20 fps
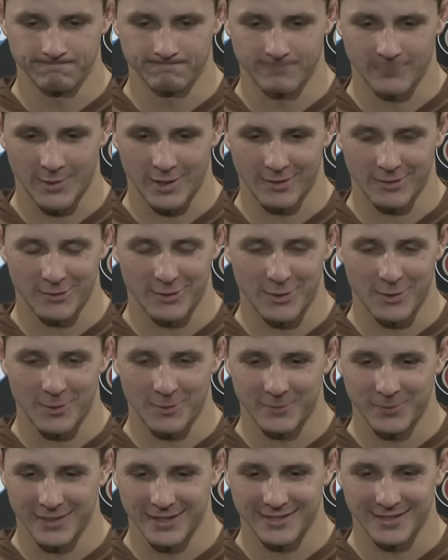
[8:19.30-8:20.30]
I don't
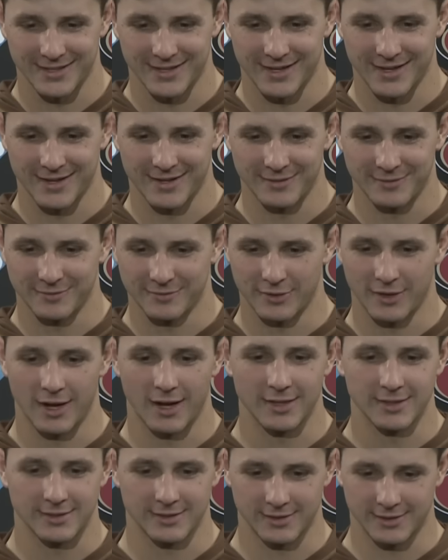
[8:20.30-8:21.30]
know. It's uh for
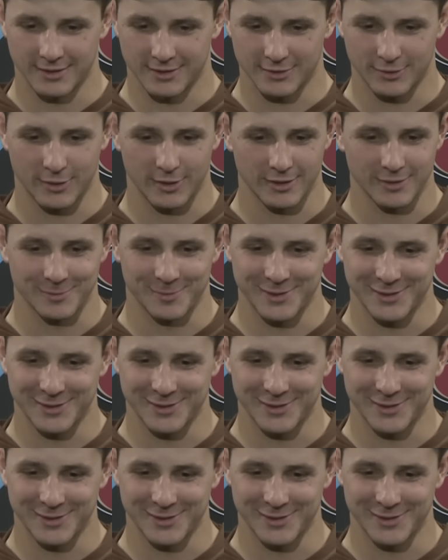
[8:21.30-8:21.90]
us, it's Christmas